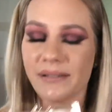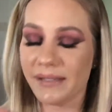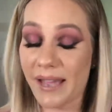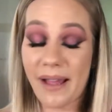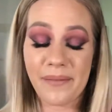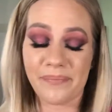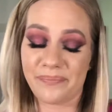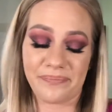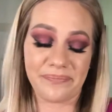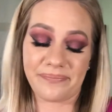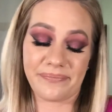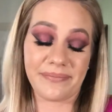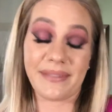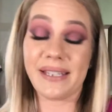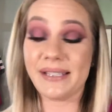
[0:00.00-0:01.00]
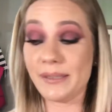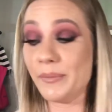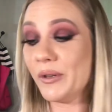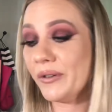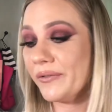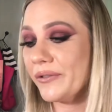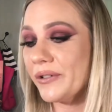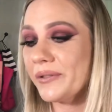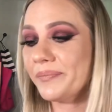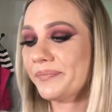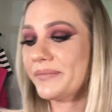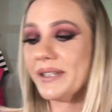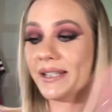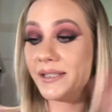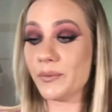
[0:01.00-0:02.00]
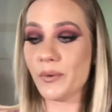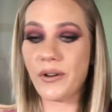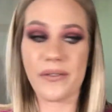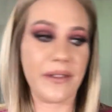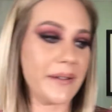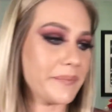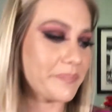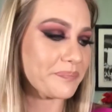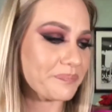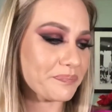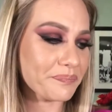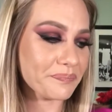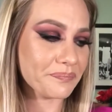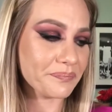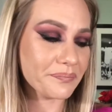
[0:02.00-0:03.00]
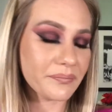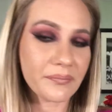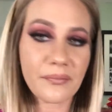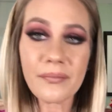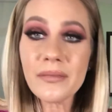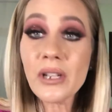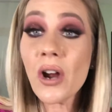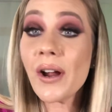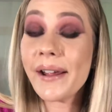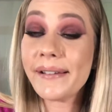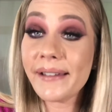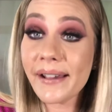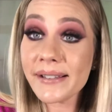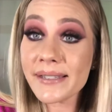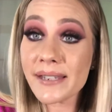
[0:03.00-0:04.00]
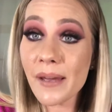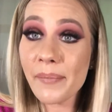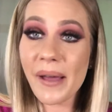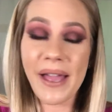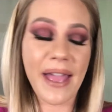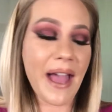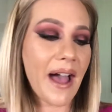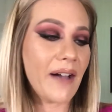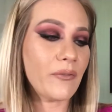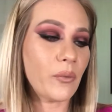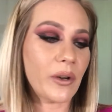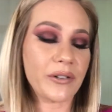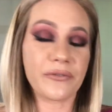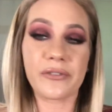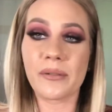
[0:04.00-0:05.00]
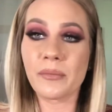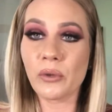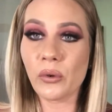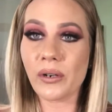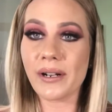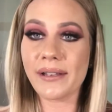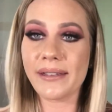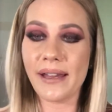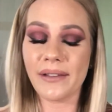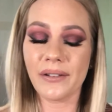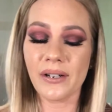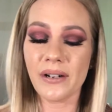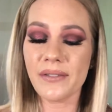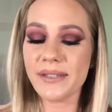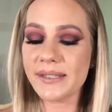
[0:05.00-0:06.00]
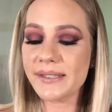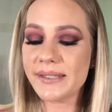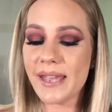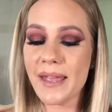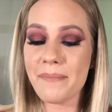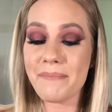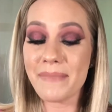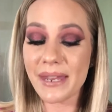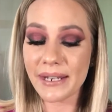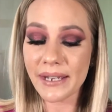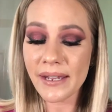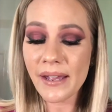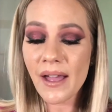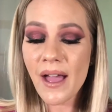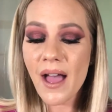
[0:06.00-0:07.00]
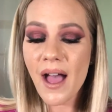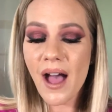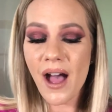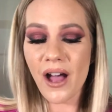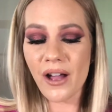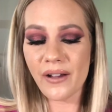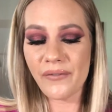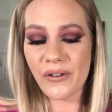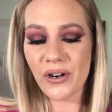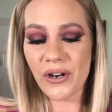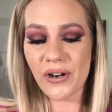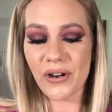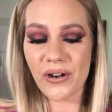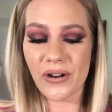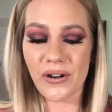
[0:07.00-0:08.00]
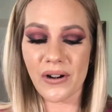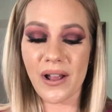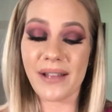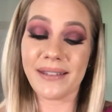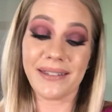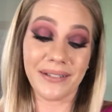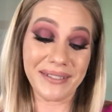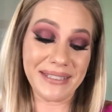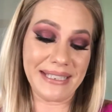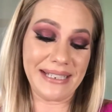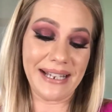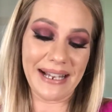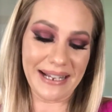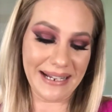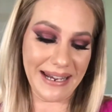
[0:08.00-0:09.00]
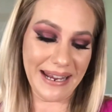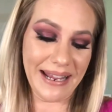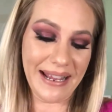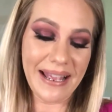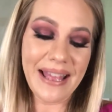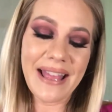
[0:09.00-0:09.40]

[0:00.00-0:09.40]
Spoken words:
yeah, it's beautiful. It's worth it. All right, next up, I have one from Laura Geller. This is a mini of her Gilded Honey.